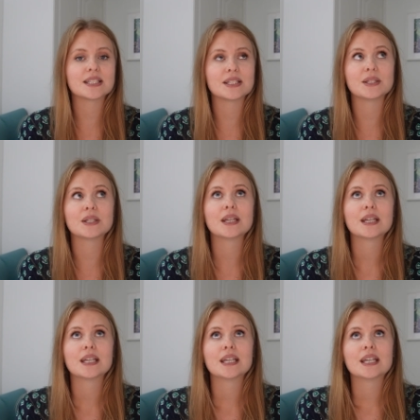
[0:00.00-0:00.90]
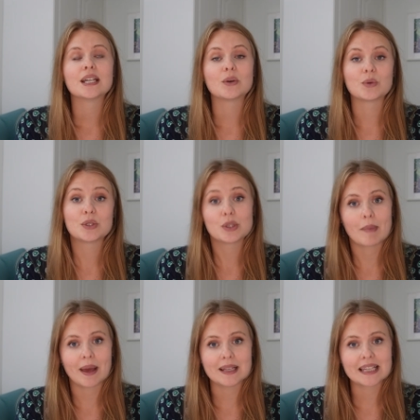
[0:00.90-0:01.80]
do, or to
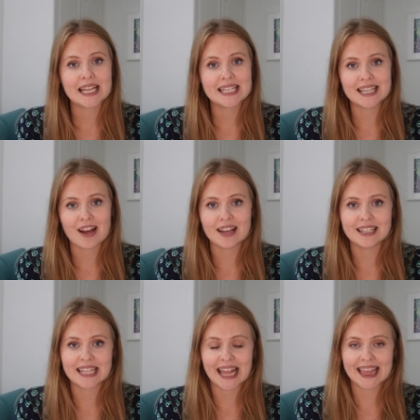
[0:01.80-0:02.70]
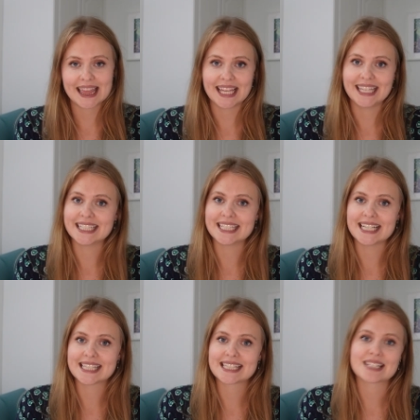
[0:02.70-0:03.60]
make 9
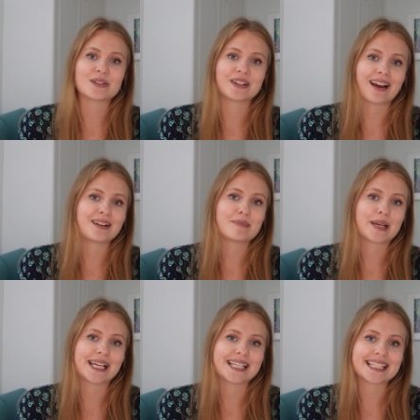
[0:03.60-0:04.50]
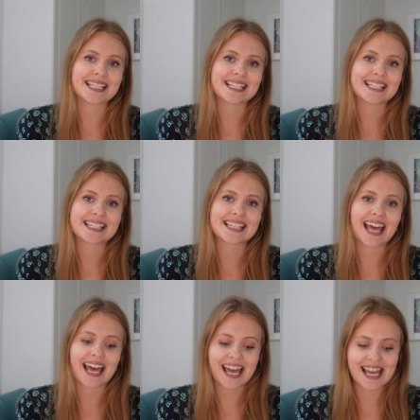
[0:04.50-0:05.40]
things or 9 pieces,
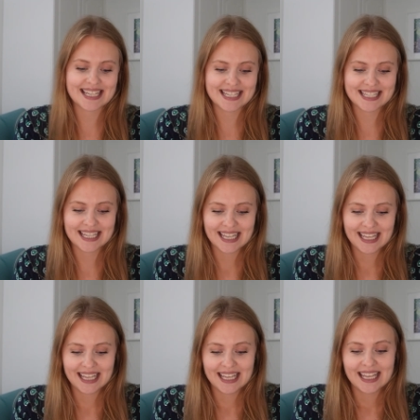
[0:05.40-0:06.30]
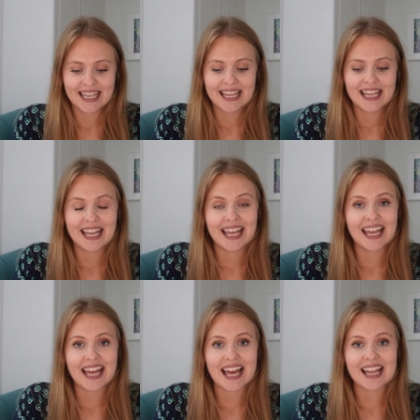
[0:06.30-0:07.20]
and
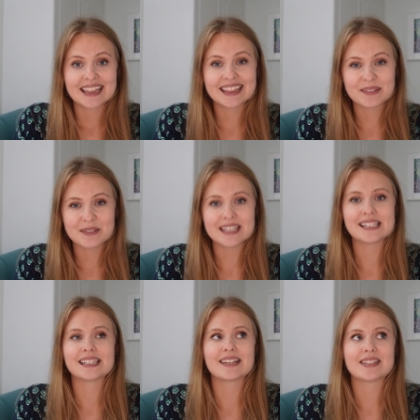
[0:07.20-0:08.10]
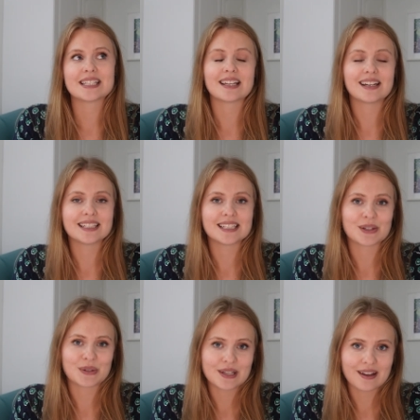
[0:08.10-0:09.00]
the reason I've decided
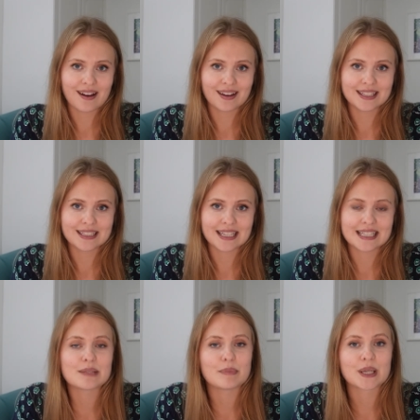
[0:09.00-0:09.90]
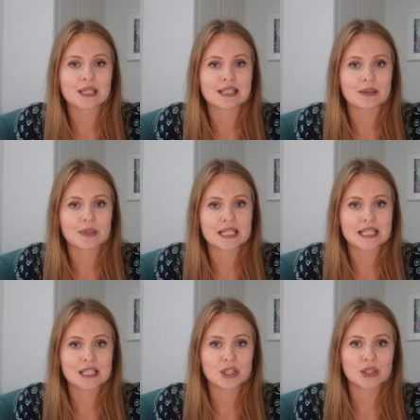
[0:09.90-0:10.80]
on 9 is because I
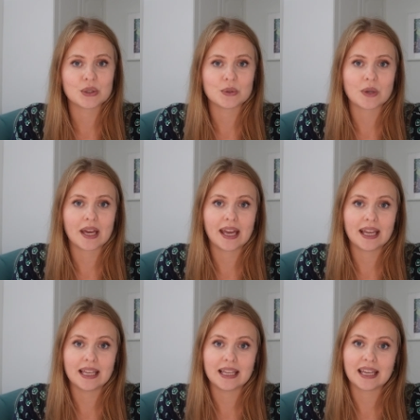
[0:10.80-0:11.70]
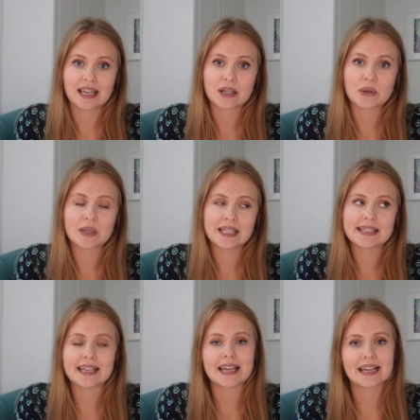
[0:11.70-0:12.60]
went to a
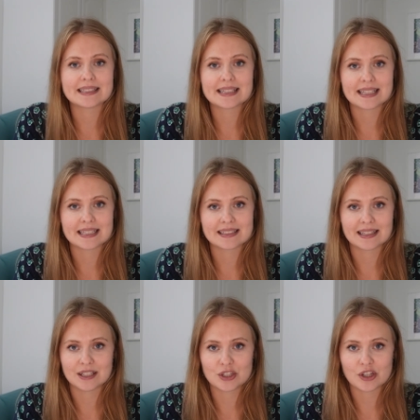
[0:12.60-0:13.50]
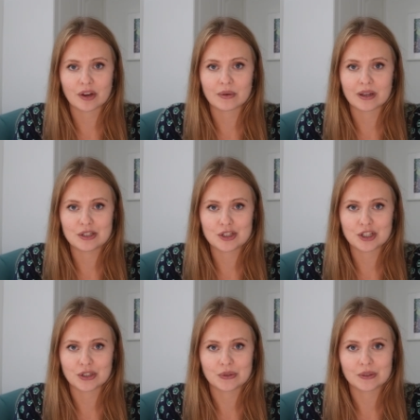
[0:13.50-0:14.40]
quilting and stitching show in
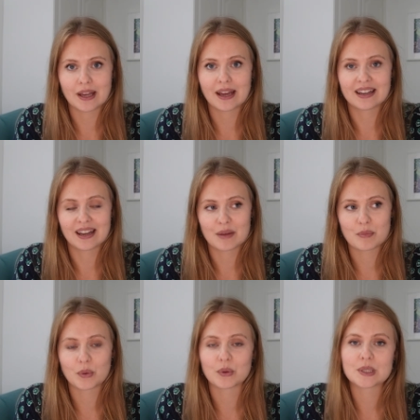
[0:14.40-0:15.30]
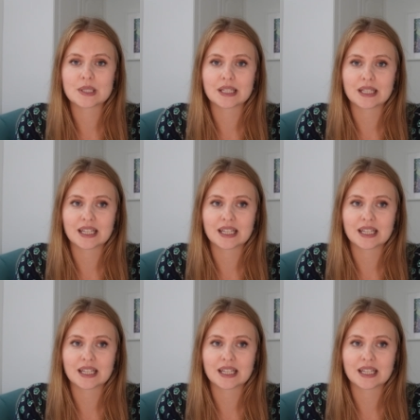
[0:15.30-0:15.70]
June and I bought